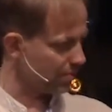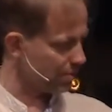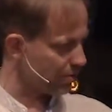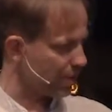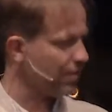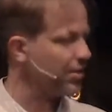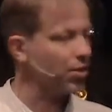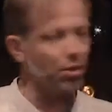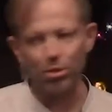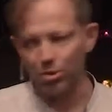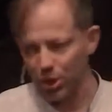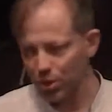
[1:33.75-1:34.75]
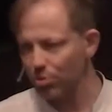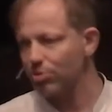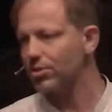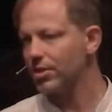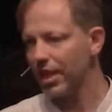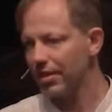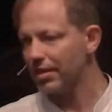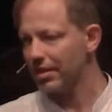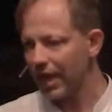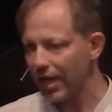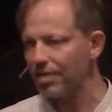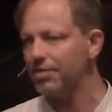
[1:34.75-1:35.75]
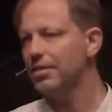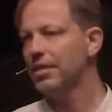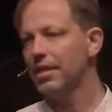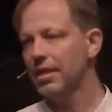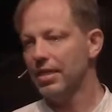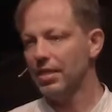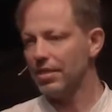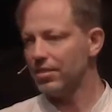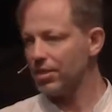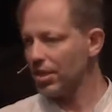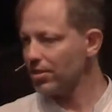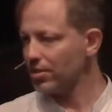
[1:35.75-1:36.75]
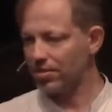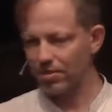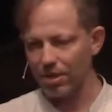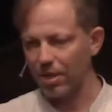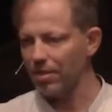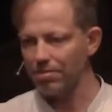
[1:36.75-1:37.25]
sharing the good news here and there, just